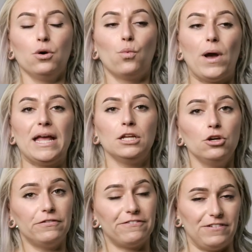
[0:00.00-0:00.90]
when
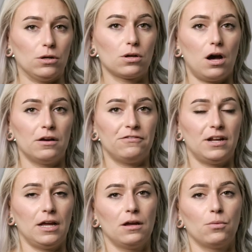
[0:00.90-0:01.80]
you feel
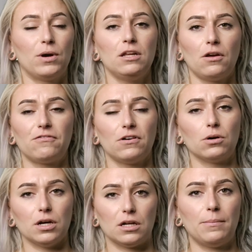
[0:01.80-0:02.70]
confident, when you feel
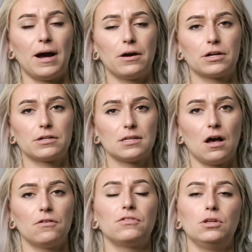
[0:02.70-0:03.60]
good about
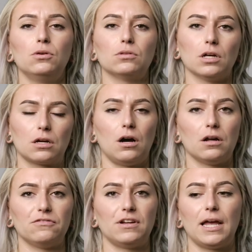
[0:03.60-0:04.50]
yourself, you look
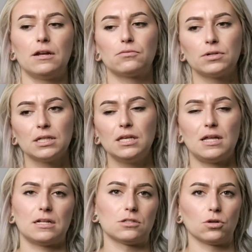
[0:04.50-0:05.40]
confident. And really,
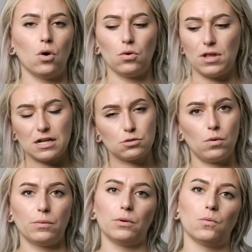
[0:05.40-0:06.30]
that's the goal. That's
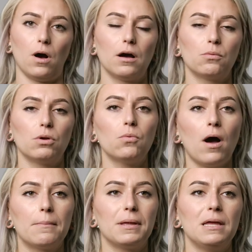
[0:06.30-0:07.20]
what we want. We
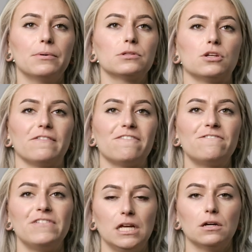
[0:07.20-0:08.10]
want people to
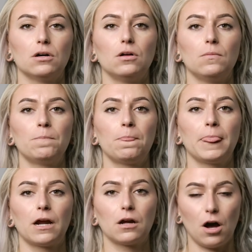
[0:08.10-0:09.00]
feel
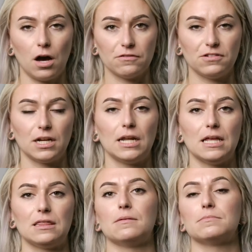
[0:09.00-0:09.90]
confident
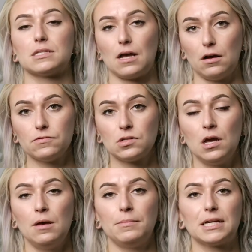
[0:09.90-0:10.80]
in themselves,
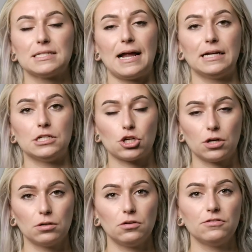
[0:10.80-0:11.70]
because that
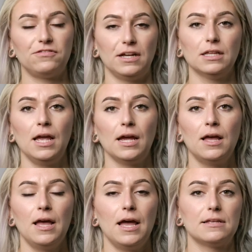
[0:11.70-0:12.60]
internal feeling
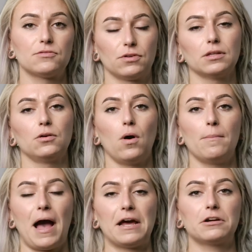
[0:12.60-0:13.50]
is really what
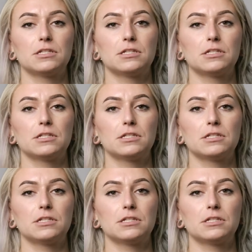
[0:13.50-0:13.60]
matters.